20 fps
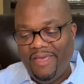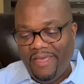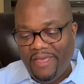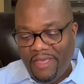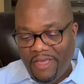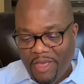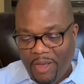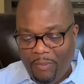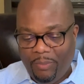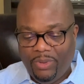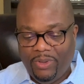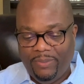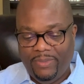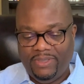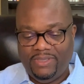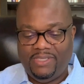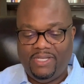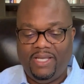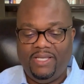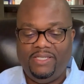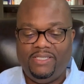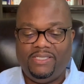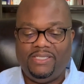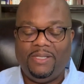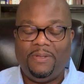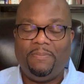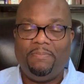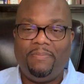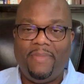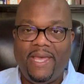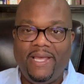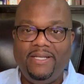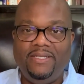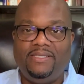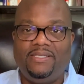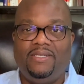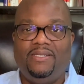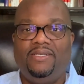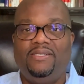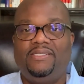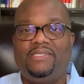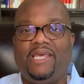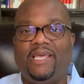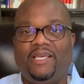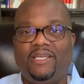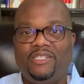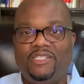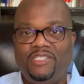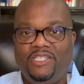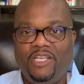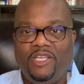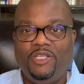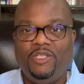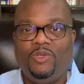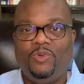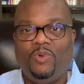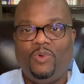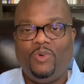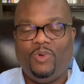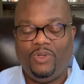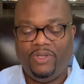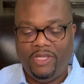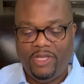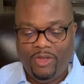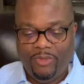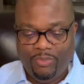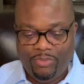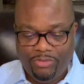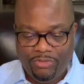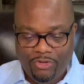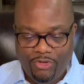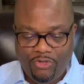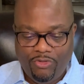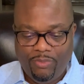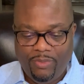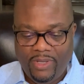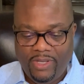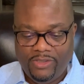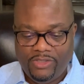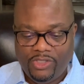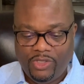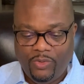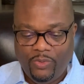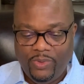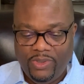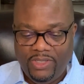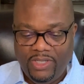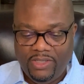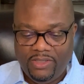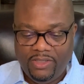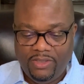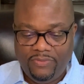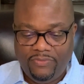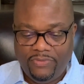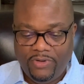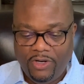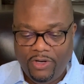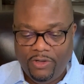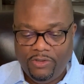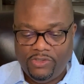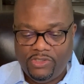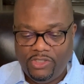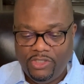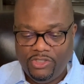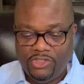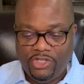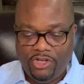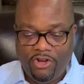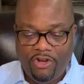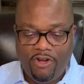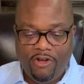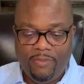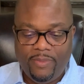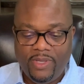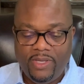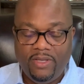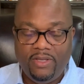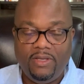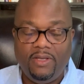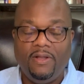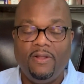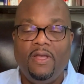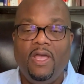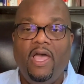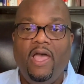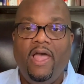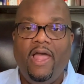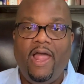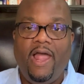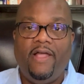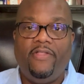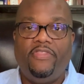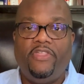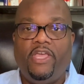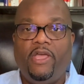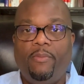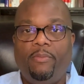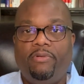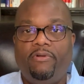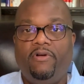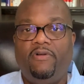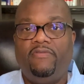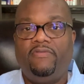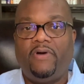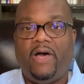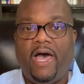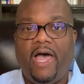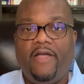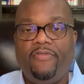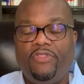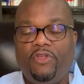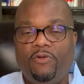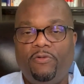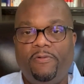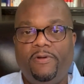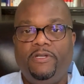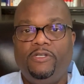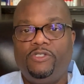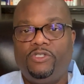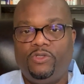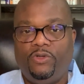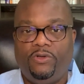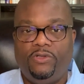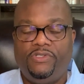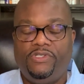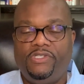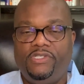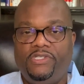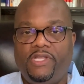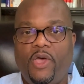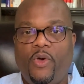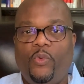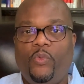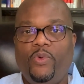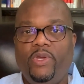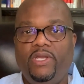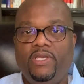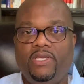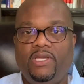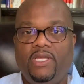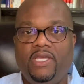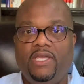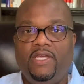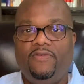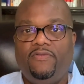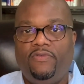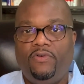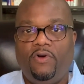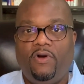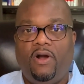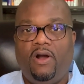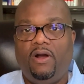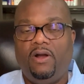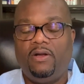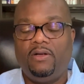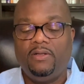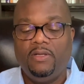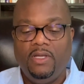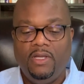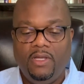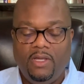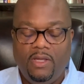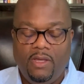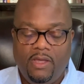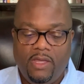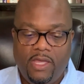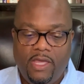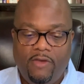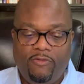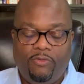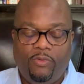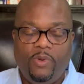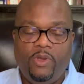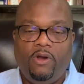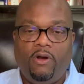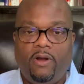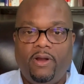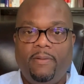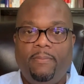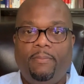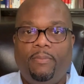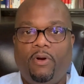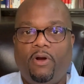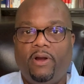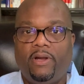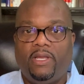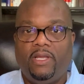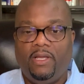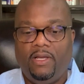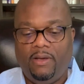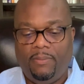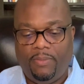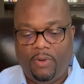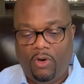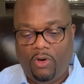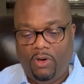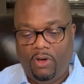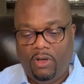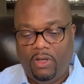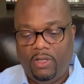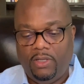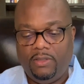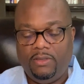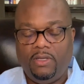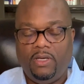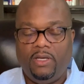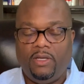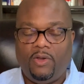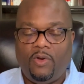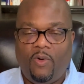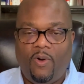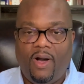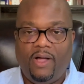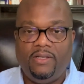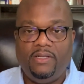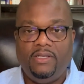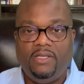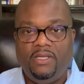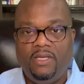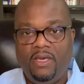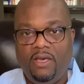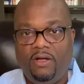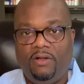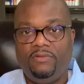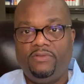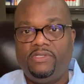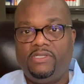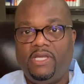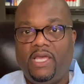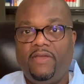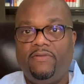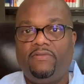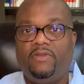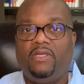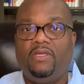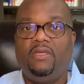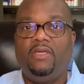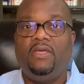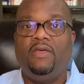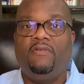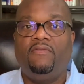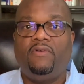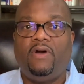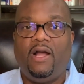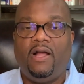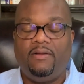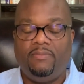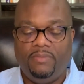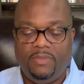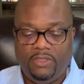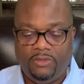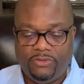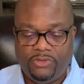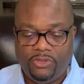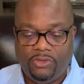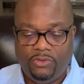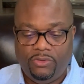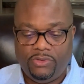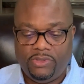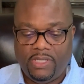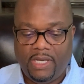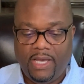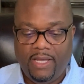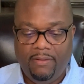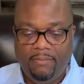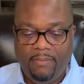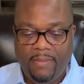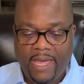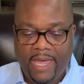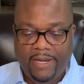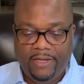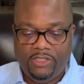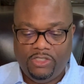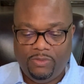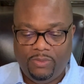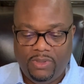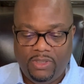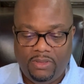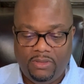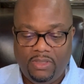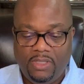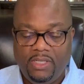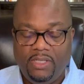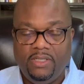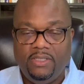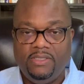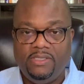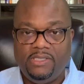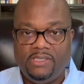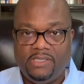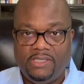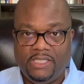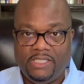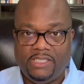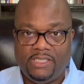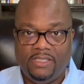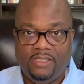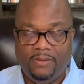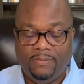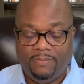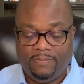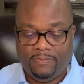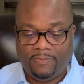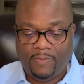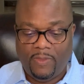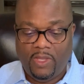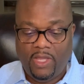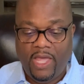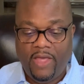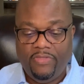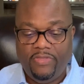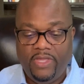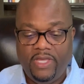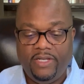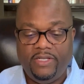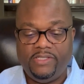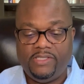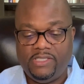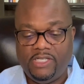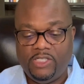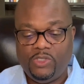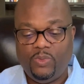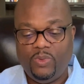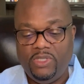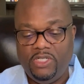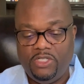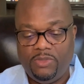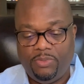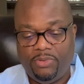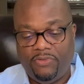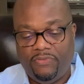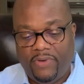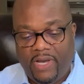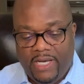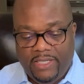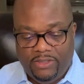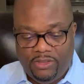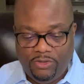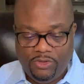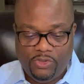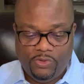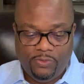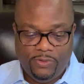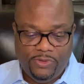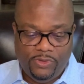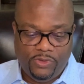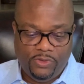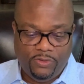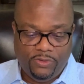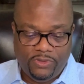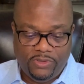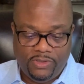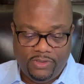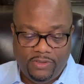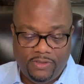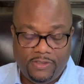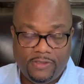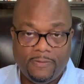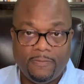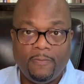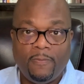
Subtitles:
implementation, maintenance, and continual improvement. So we need to first determine and then provide the resources that we need for if we are embarking upon a quality, health, safety, environmental type management system. And then it says we need to provide those resources.